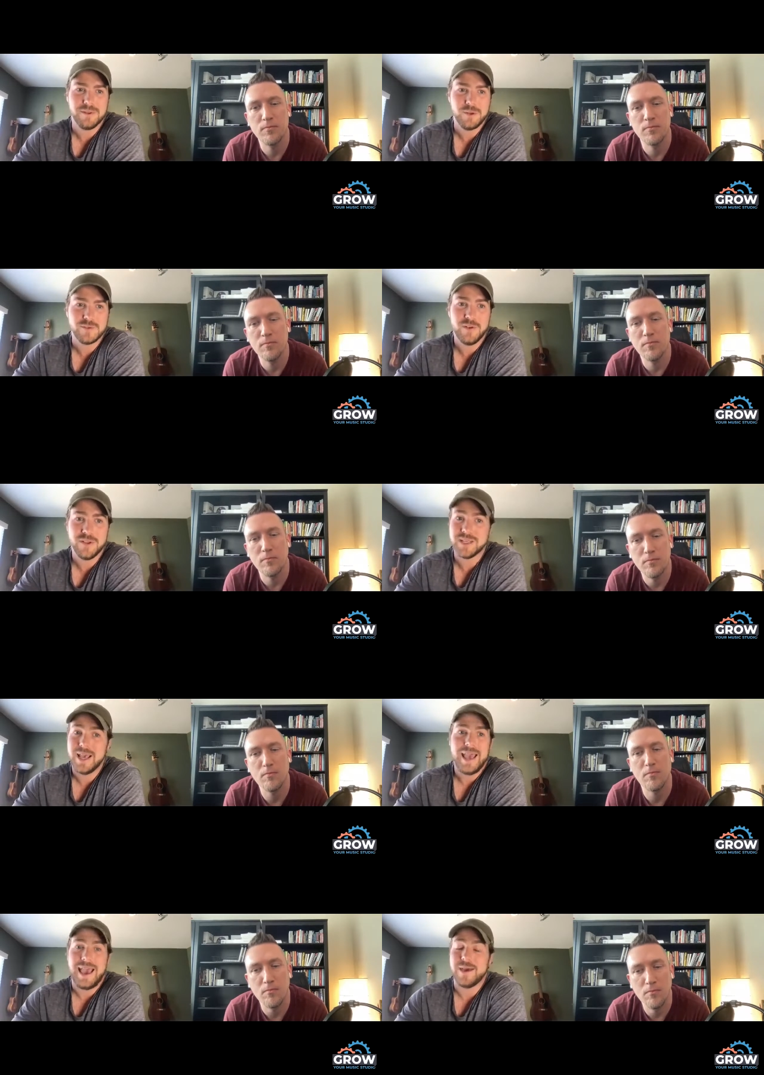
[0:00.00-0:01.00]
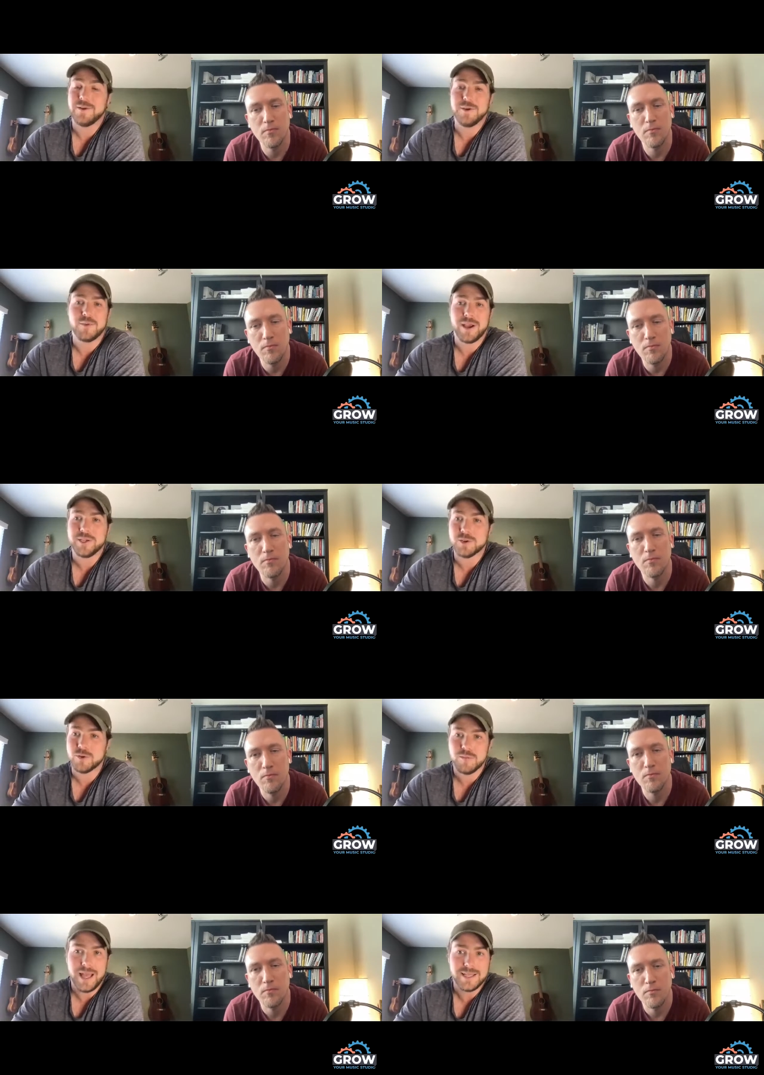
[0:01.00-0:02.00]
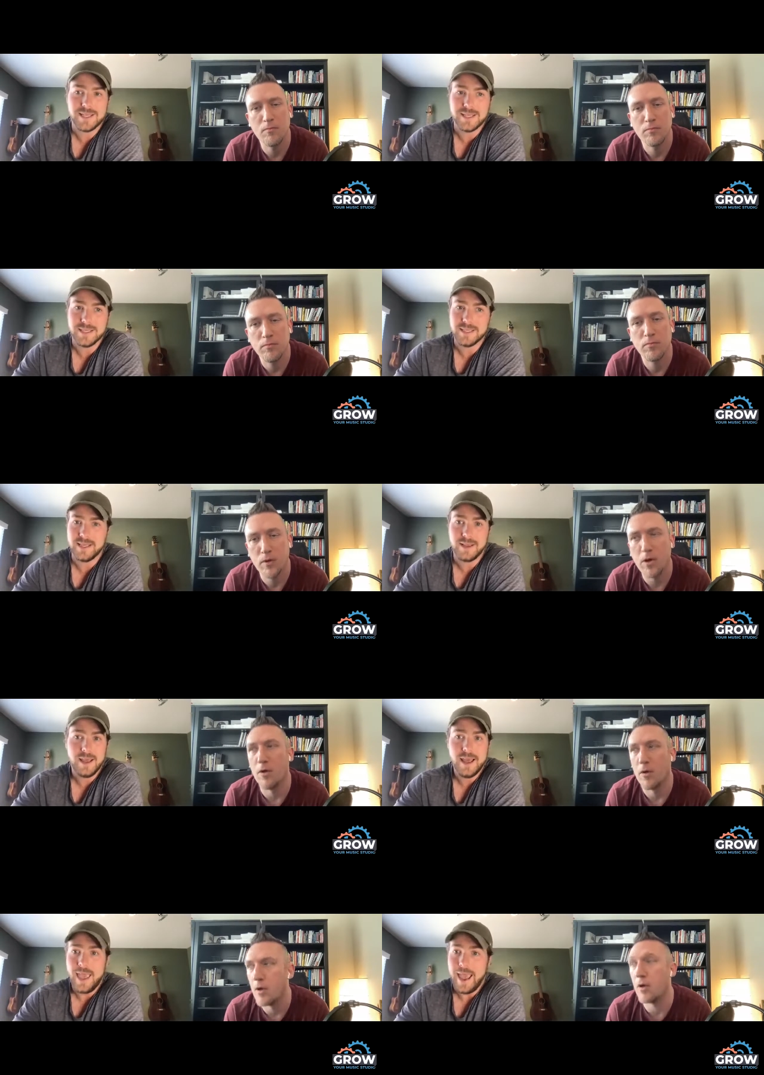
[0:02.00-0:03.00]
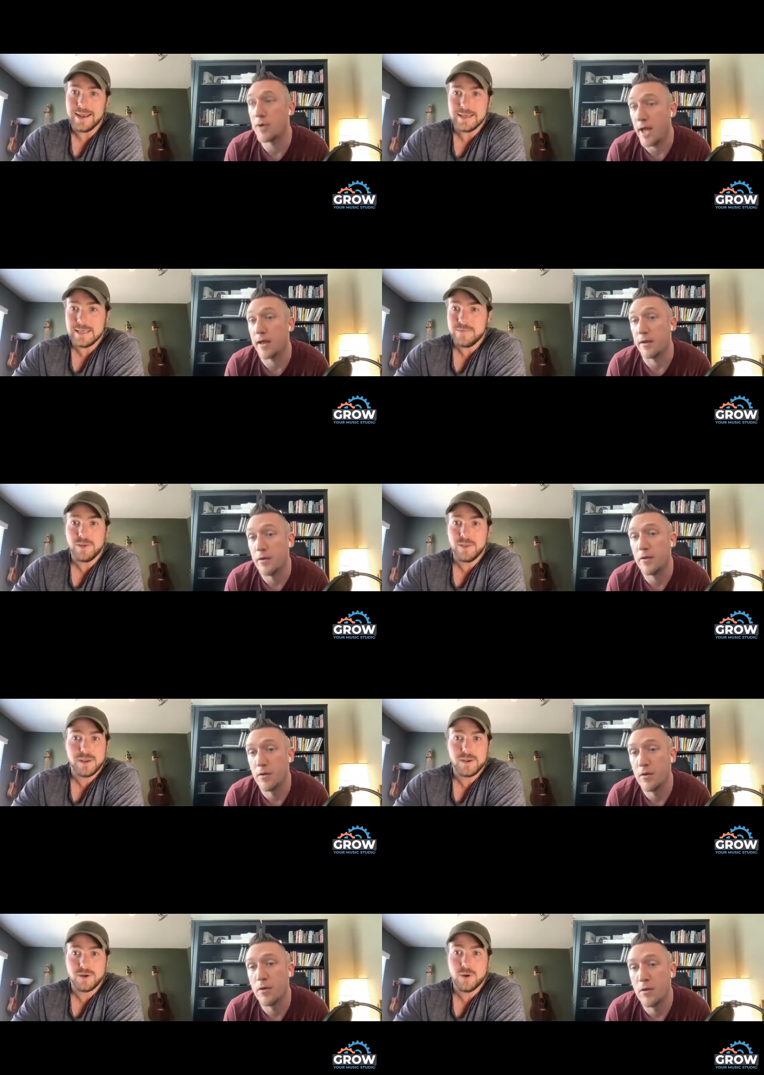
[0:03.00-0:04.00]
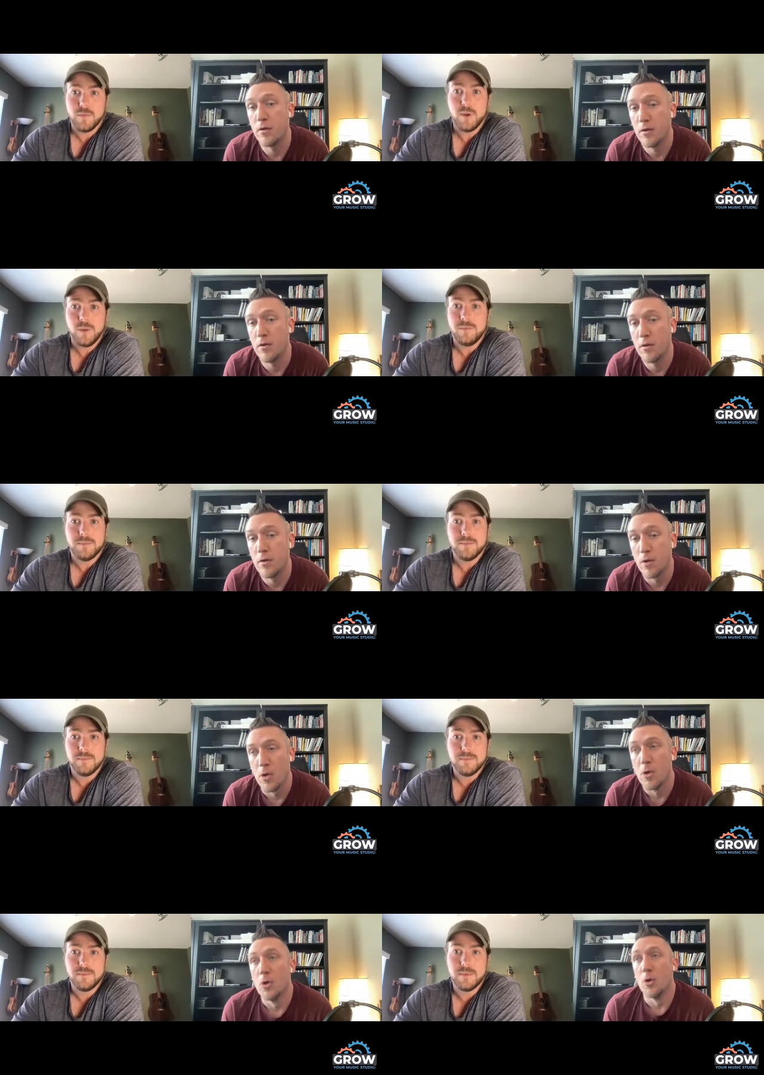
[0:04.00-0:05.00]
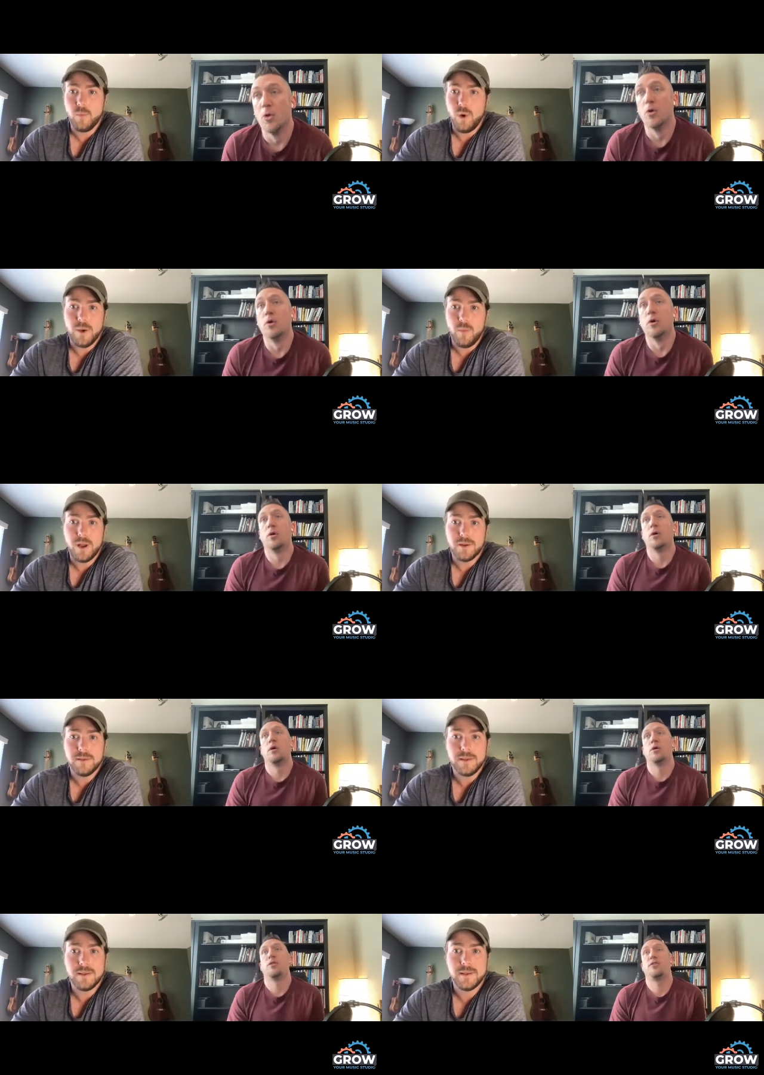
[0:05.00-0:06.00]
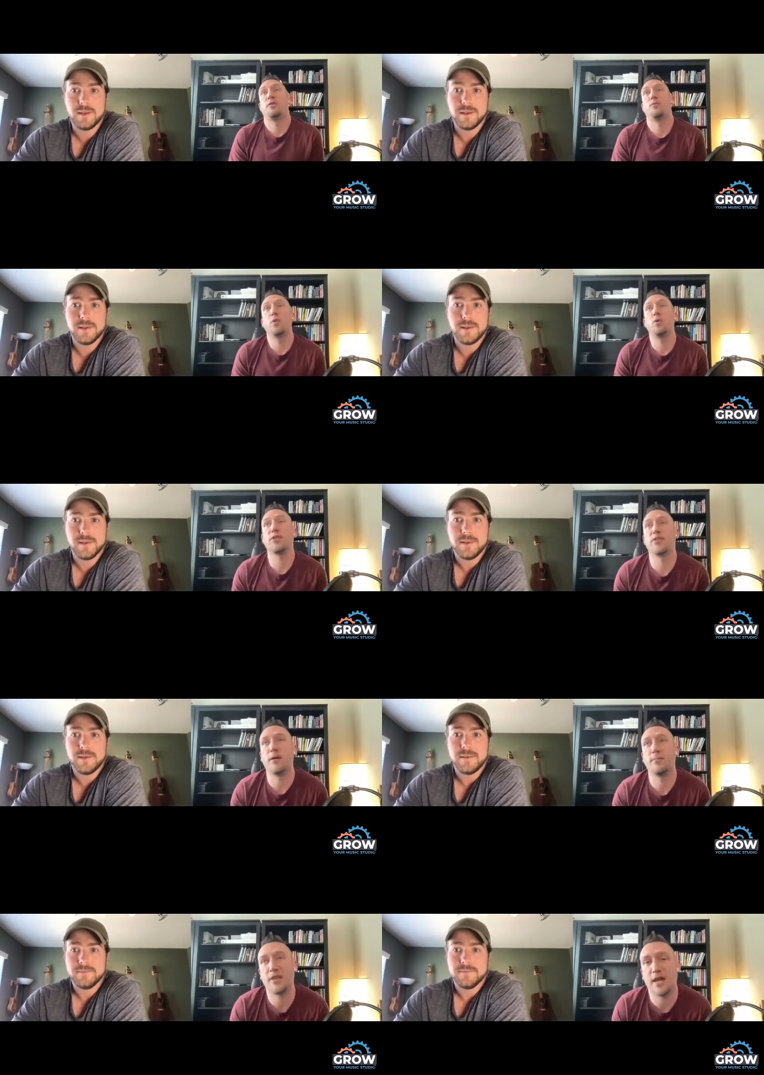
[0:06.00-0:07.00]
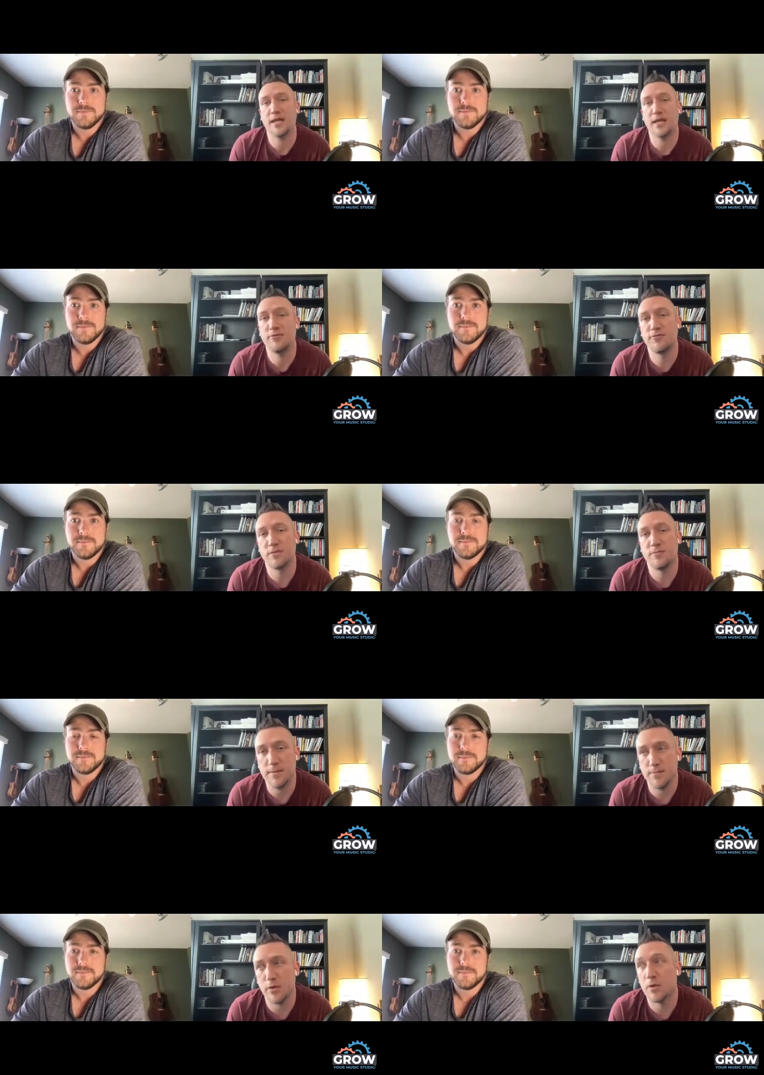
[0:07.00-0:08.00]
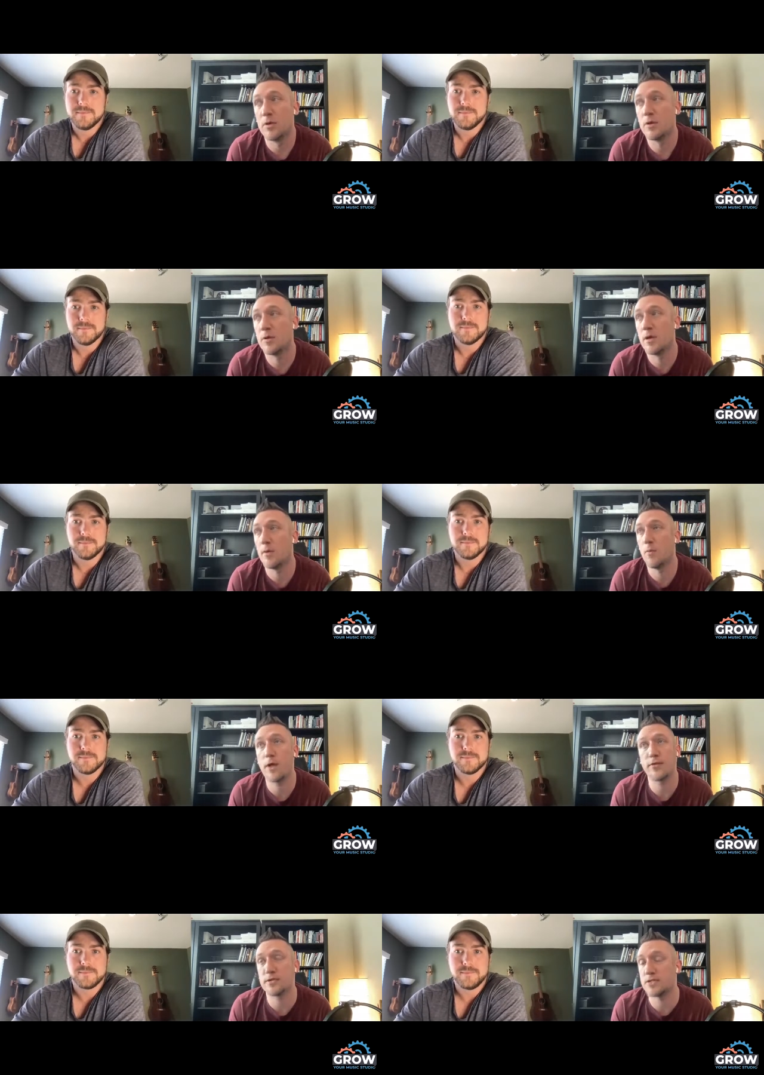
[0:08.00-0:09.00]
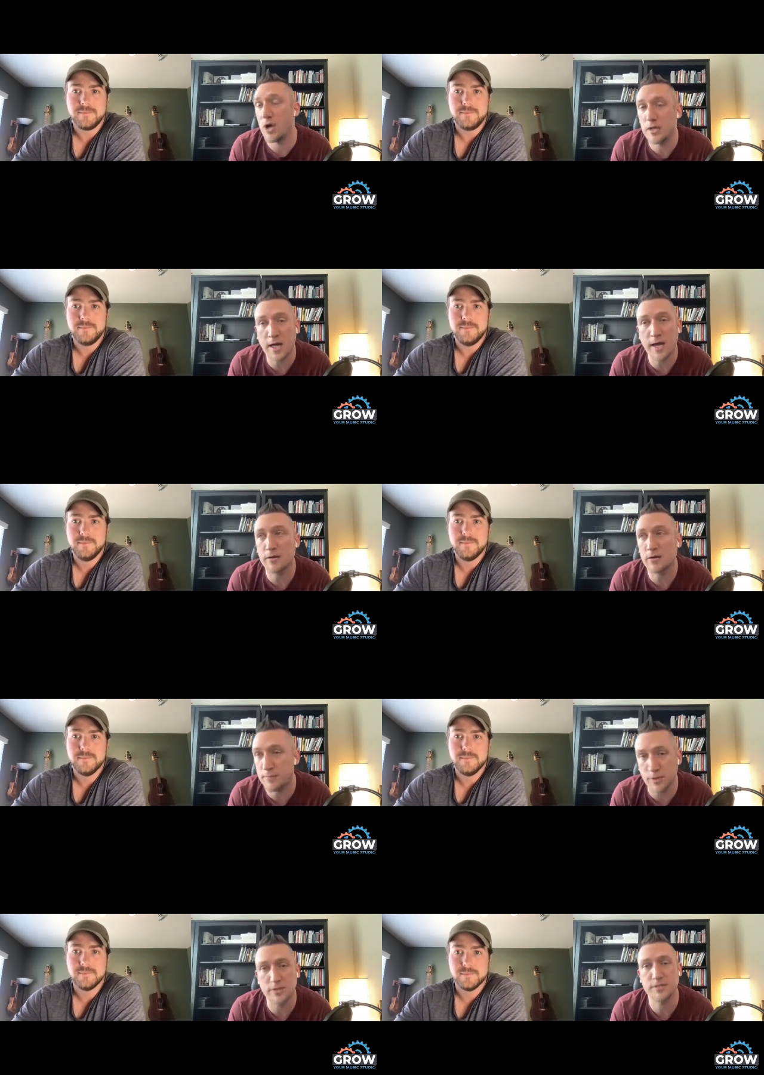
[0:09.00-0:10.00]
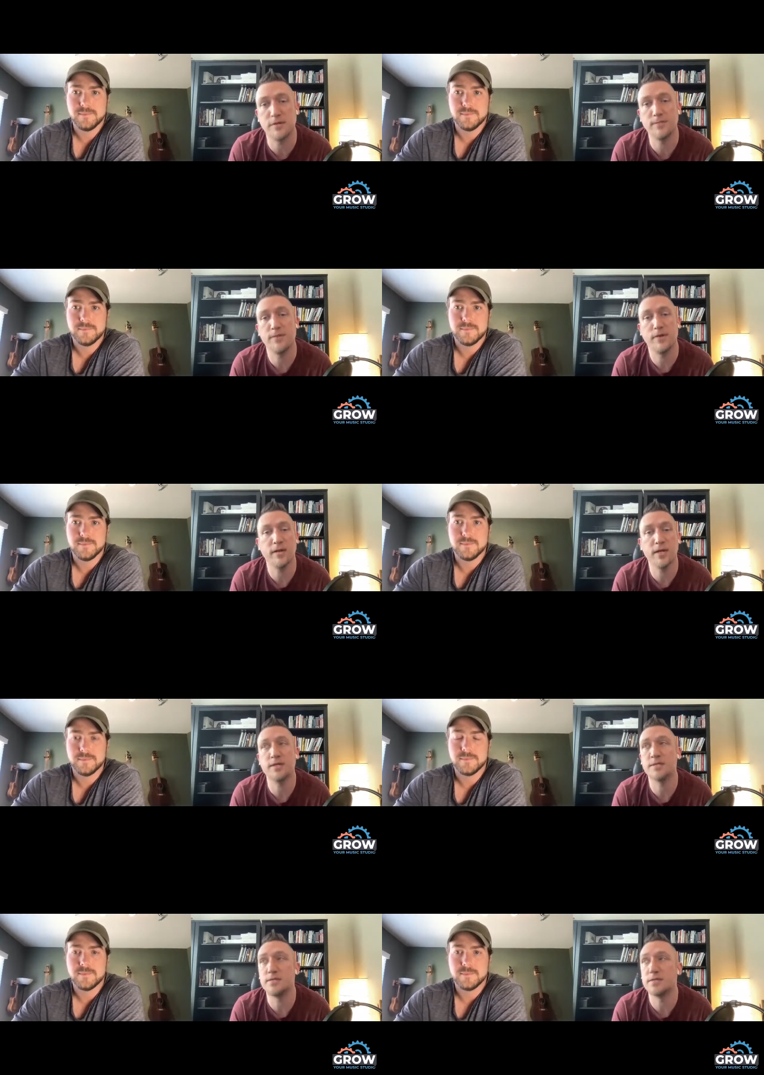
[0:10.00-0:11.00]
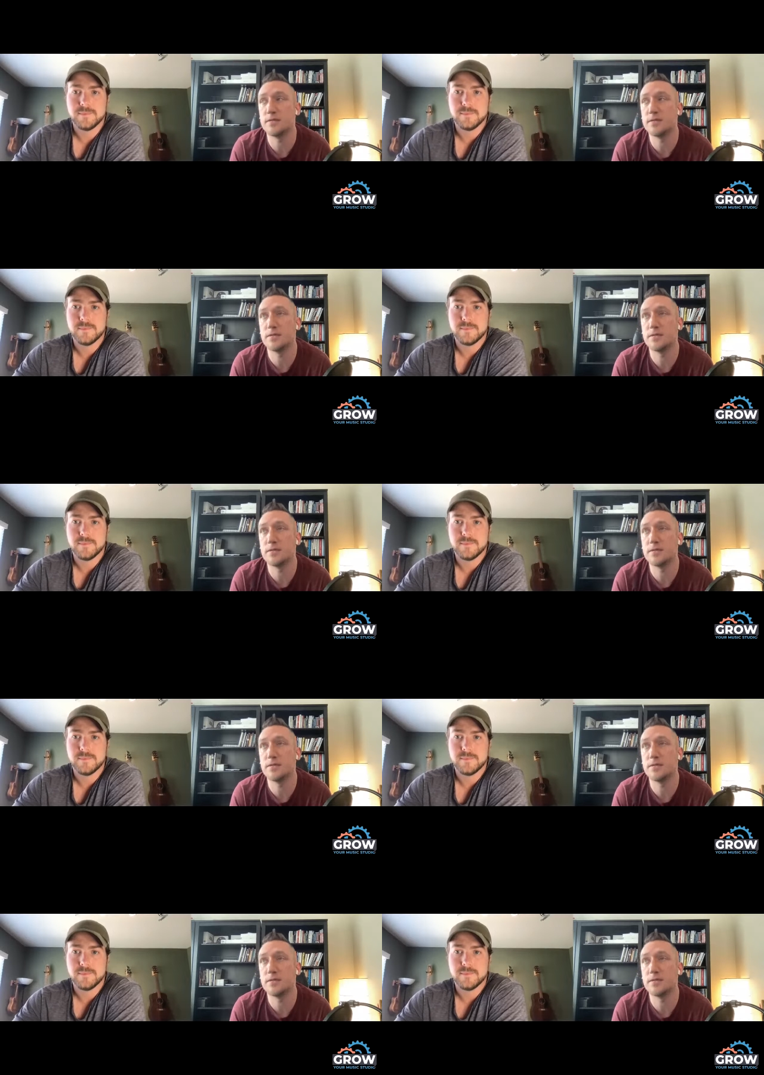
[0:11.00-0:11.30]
Speaker 1: useful. Is how do you price your group lessons? Is it any okay. different than your normal one on one?
Speaker 2: The rule of thumb that I give to people, whether it's online or in person, is